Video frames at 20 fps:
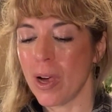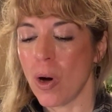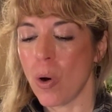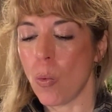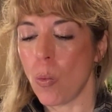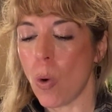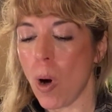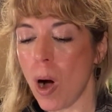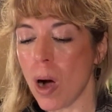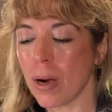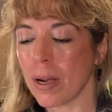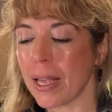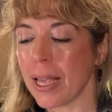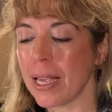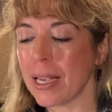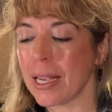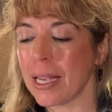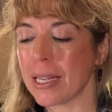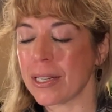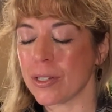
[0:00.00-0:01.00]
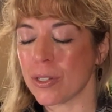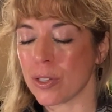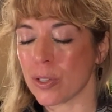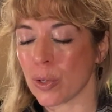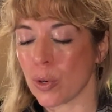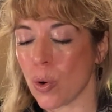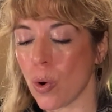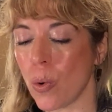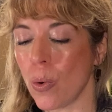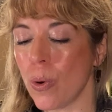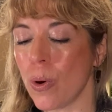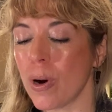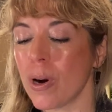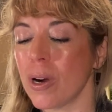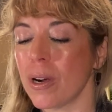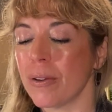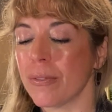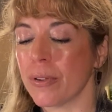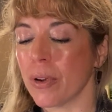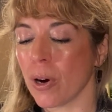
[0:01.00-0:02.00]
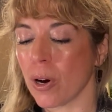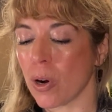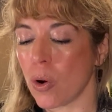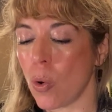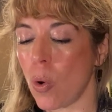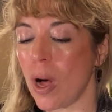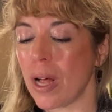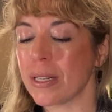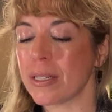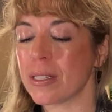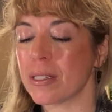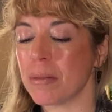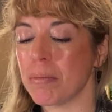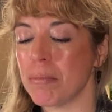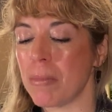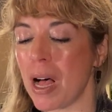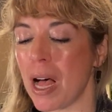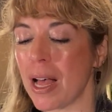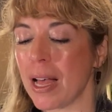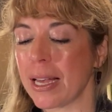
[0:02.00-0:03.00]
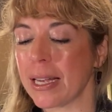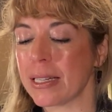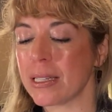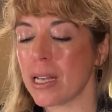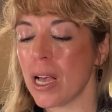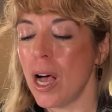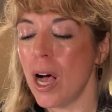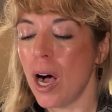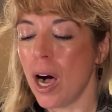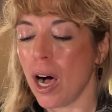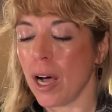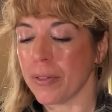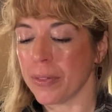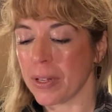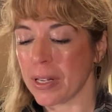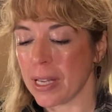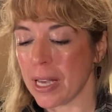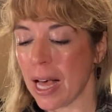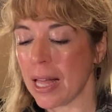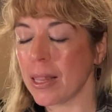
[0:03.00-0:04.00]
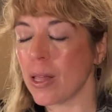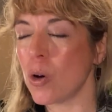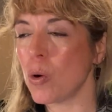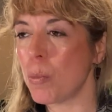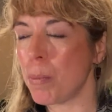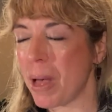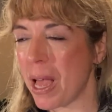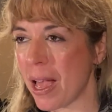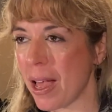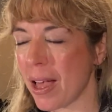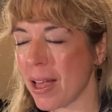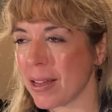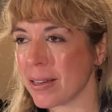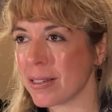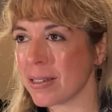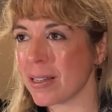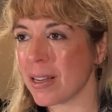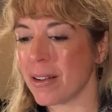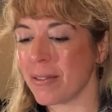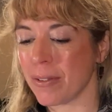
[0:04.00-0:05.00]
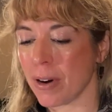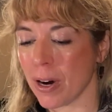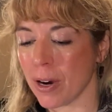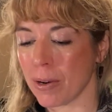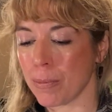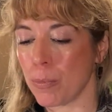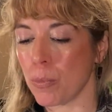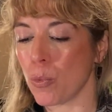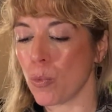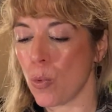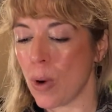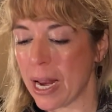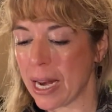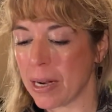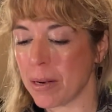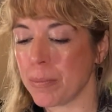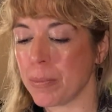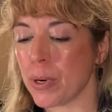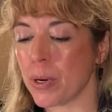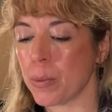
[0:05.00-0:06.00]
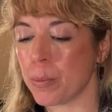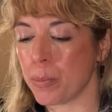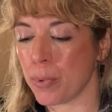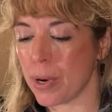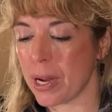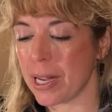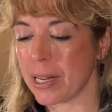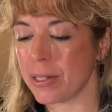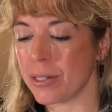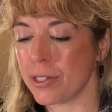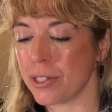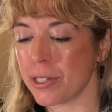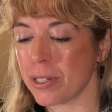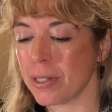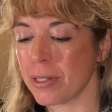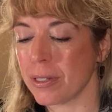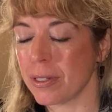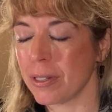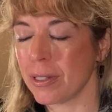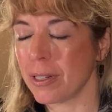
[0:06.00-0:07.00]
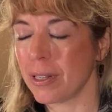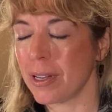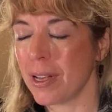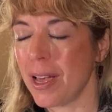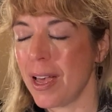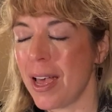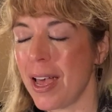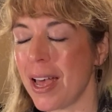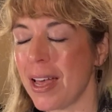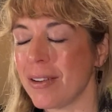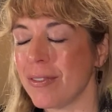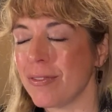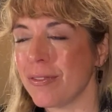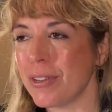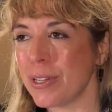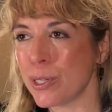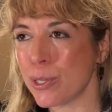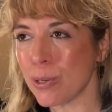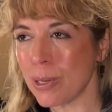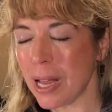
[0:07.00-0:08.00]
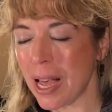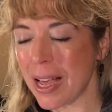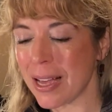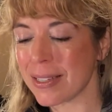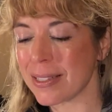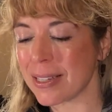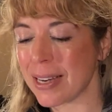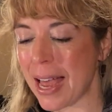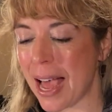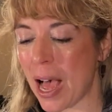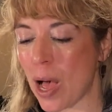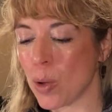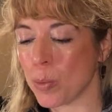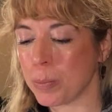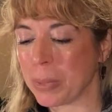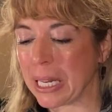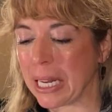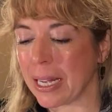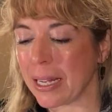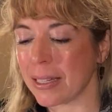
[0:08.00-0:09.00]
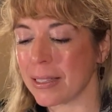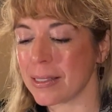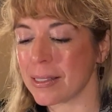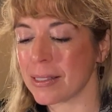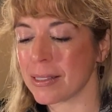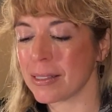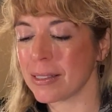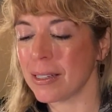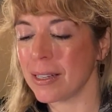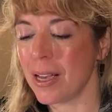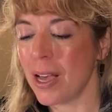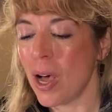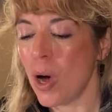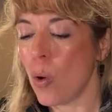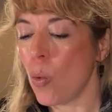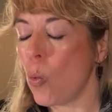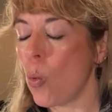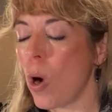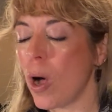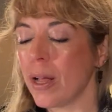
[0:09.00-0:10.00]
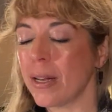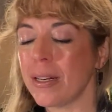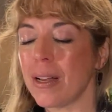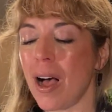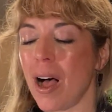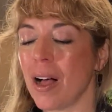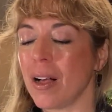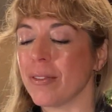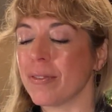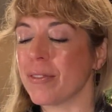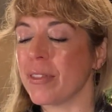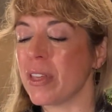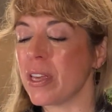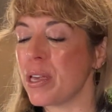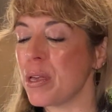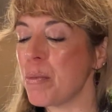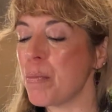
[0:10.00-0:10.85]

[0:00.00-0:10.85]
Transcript: walking into the core of your quantum mind on the yellow band of our rainbow bridge. And visualize now, please, one of the